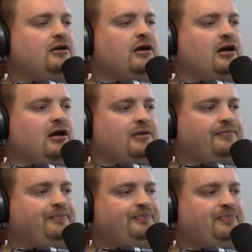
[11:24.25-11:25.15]

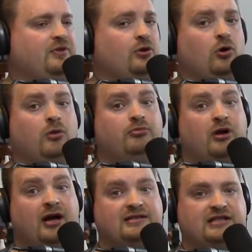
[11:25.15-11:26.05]
the whole
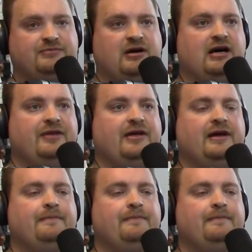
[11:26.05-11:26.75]
process behind that.